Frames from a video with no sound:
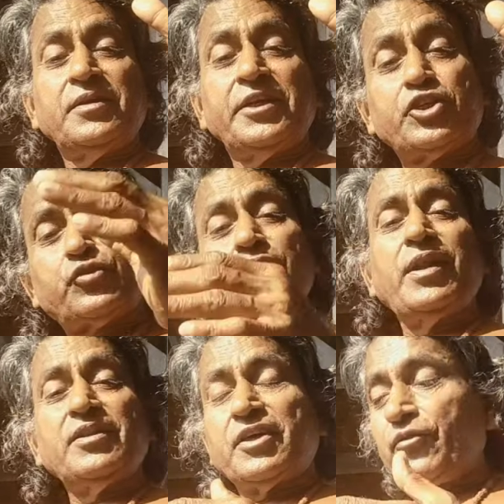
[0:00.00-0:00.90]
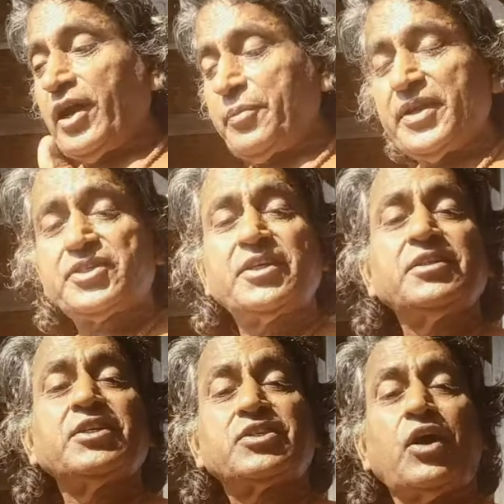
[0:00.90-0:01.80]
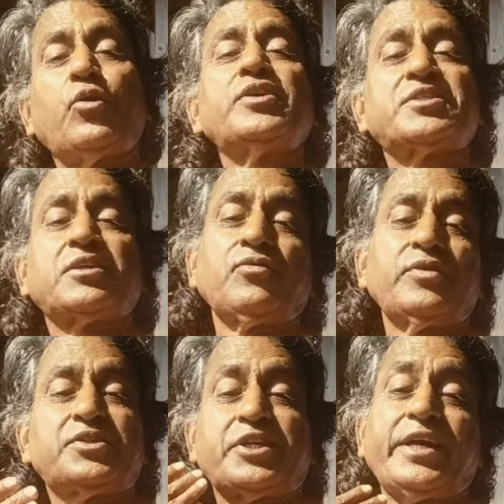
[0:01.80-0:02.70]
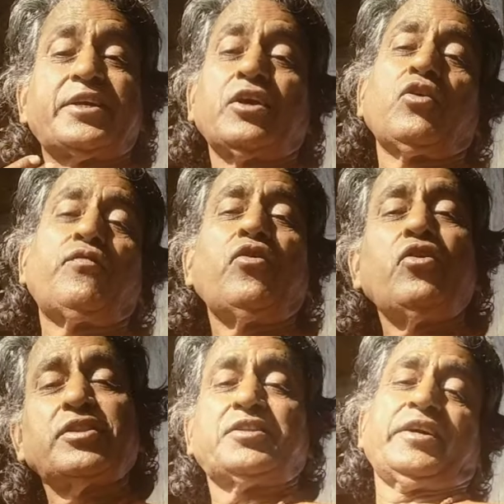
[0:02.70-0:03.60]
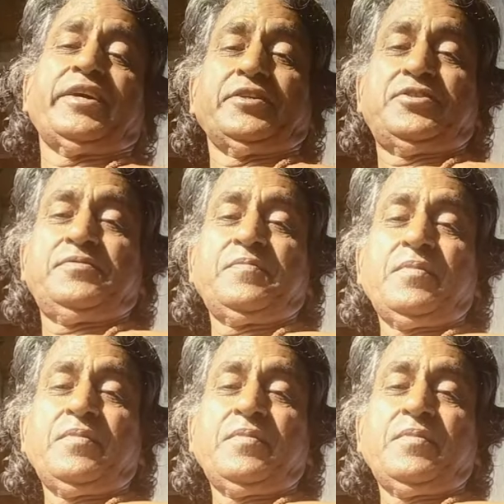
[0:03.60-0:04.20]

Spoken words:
It will, the vibration, the sound itself will take care of all the things.